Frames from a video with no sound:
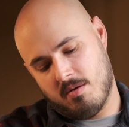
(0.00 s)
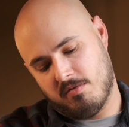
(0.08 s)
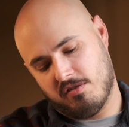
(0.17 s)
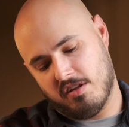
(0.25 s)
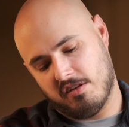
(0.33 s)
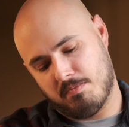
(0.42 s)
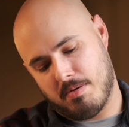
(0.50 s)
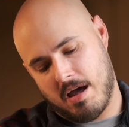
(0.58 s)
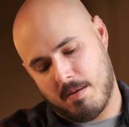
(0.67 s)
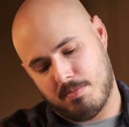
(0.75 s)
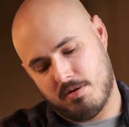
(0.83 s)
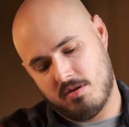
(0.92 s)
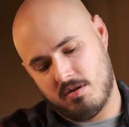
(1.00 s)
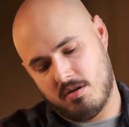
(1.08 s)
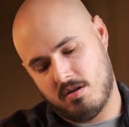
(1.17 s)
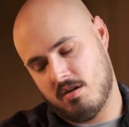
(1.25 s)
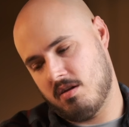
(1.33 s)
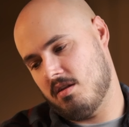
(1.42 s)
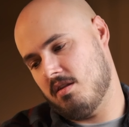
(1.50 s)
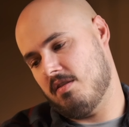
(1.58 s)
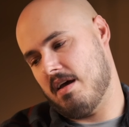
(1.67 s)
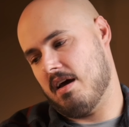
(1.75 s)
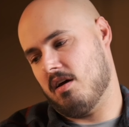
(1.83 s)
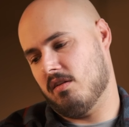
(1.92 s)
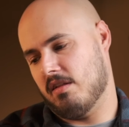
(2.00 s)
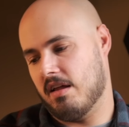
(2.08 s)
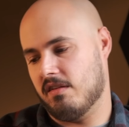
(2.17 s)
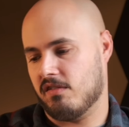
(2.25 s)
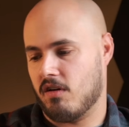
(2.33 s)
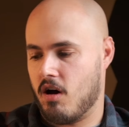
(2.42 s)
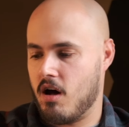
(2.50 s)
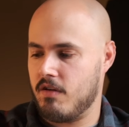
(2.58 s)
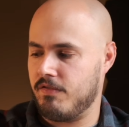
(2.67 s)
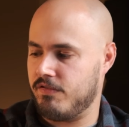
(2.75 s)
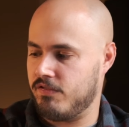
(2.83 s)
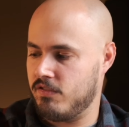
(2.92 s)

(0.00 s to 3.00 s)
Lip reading: So let's pop that lens off.